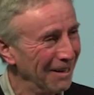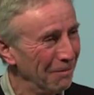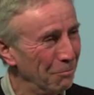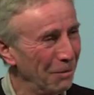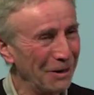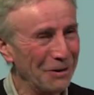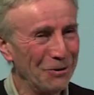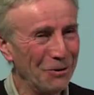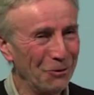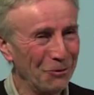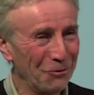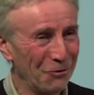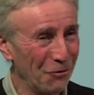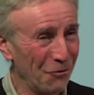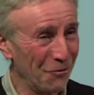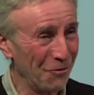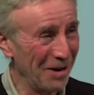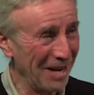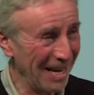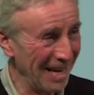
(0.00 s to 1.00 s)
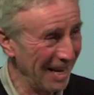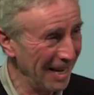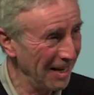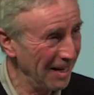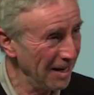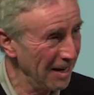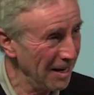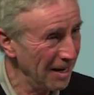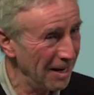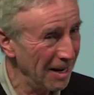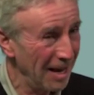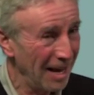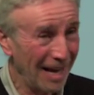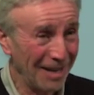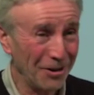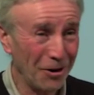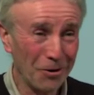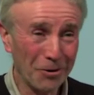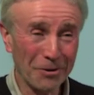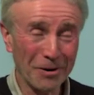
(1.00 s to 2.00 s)
but no train?
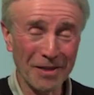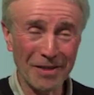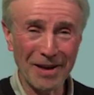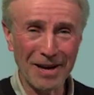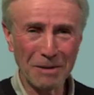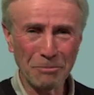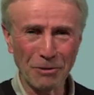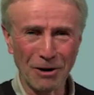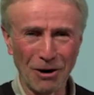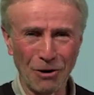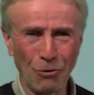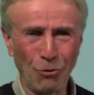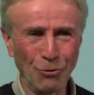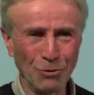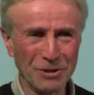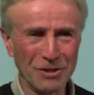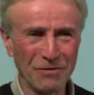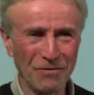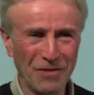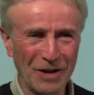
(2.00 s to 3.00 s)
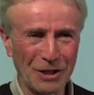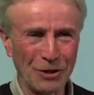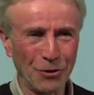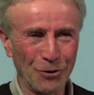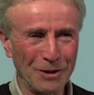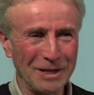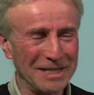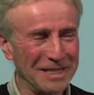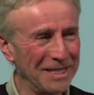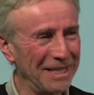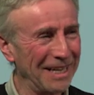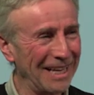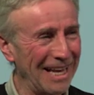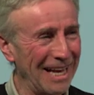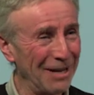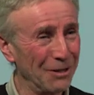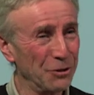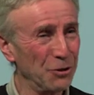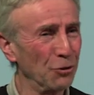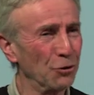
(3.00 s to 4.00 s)
And not only that, but our own Victoria City
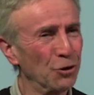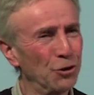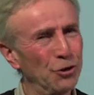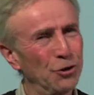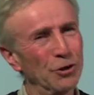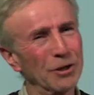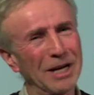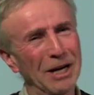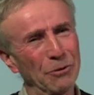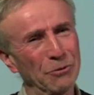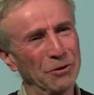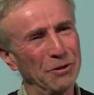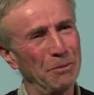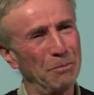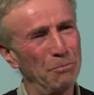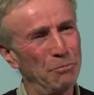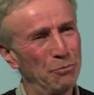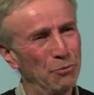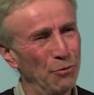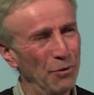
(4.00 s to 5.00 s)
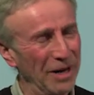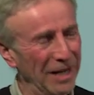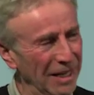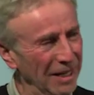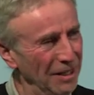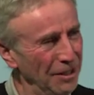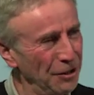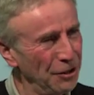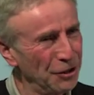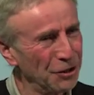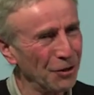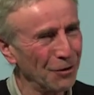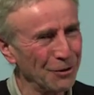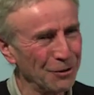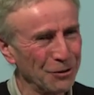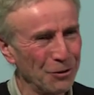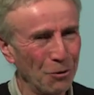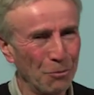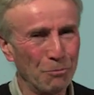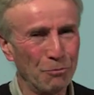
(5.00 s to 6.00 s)
Council took out the bridge, so
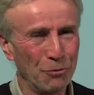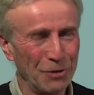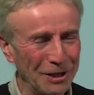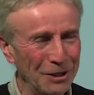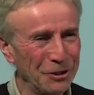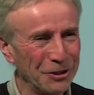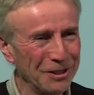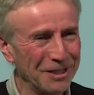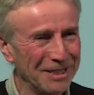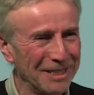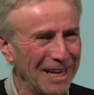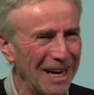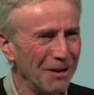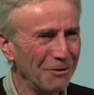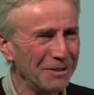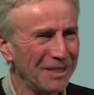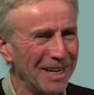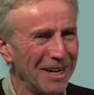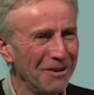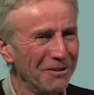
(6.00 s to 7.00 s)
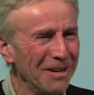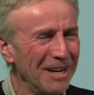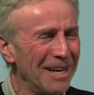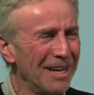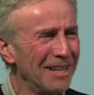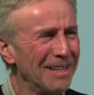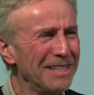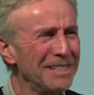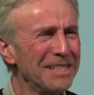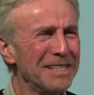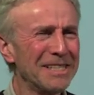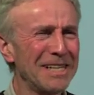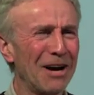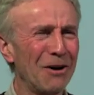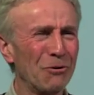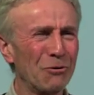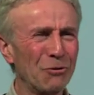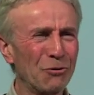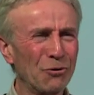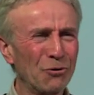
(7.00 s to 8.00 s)
there's no bridge into downtown. This is
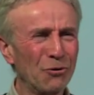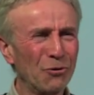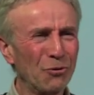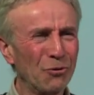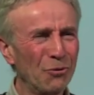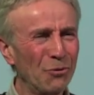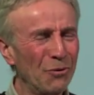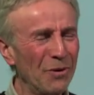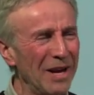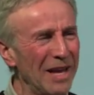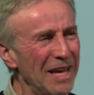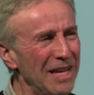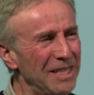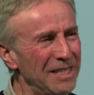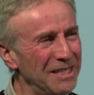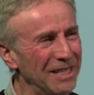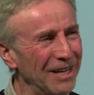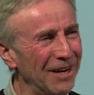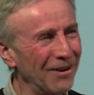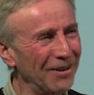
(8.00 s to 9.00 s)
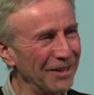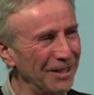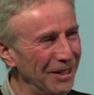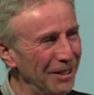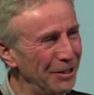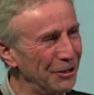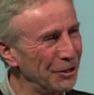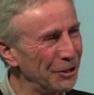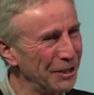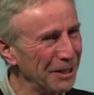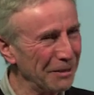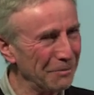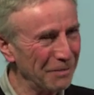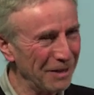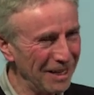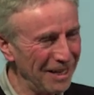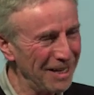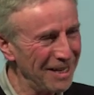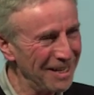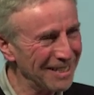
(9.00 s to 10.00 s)
how crazy our
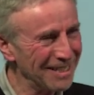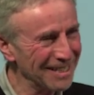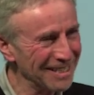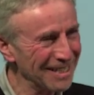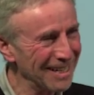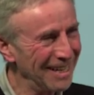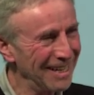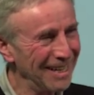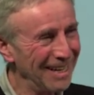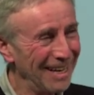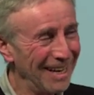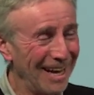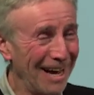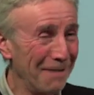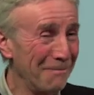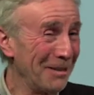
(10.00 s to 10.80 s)
leadership is. I